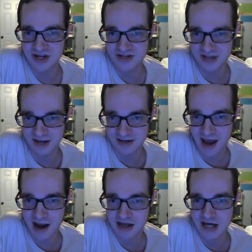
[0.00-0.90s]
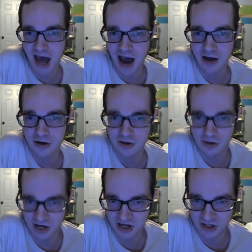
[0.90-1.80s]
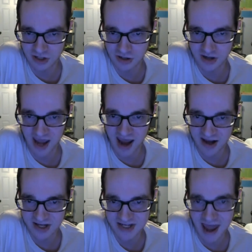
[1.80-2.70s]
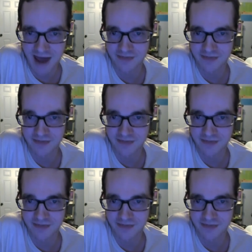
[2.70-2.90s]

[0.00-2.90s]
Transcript: Ninja Sentai Kaku Ranger next